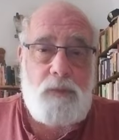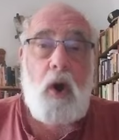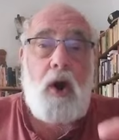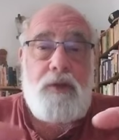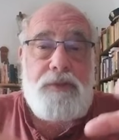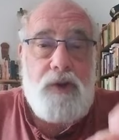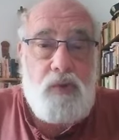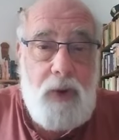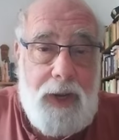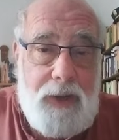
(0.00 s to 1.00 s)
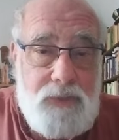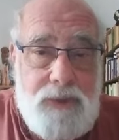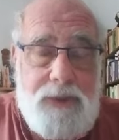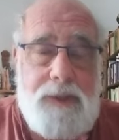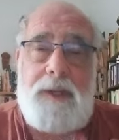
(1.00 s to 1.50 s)
on the
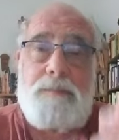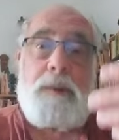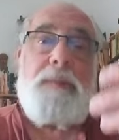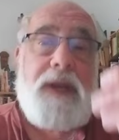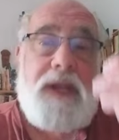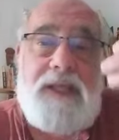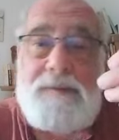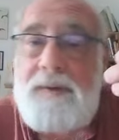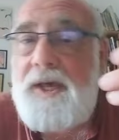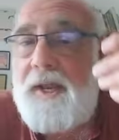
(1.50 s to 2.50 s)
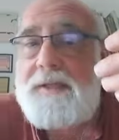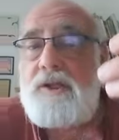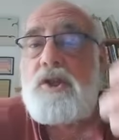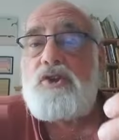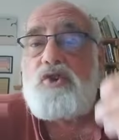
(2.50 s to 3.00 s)
ground, but many of them
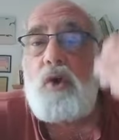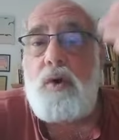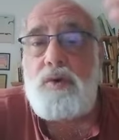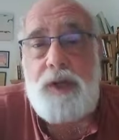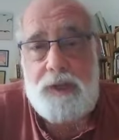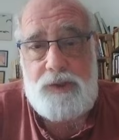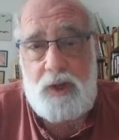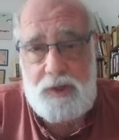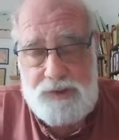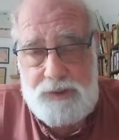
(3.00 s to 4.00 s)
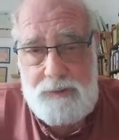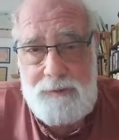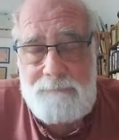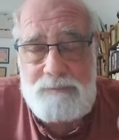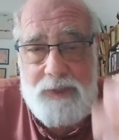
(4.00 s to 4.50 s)
connected to drone technology,
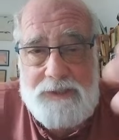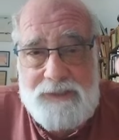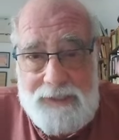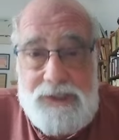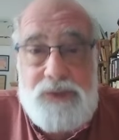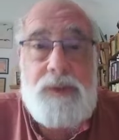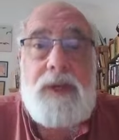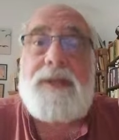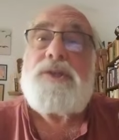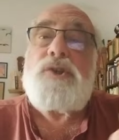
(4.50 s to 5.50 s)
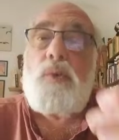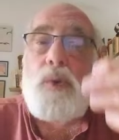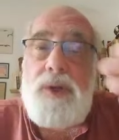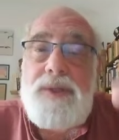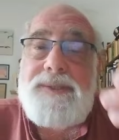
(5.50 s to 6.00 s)
because Israel is the
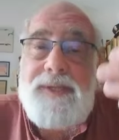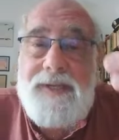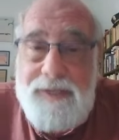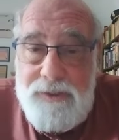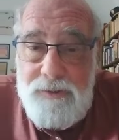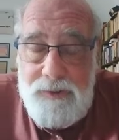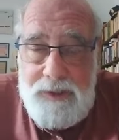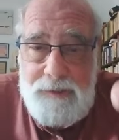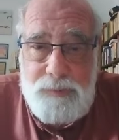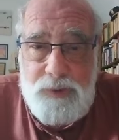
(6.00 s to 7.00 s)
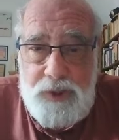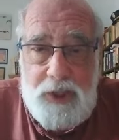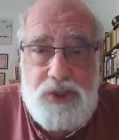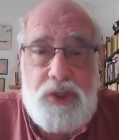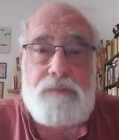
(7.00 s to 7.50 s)
world's leader in the
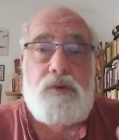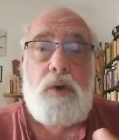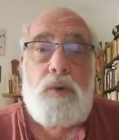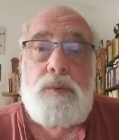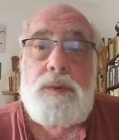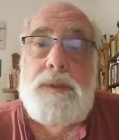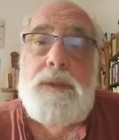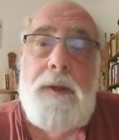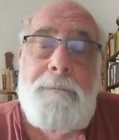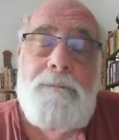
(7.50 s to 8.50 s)
production of drones,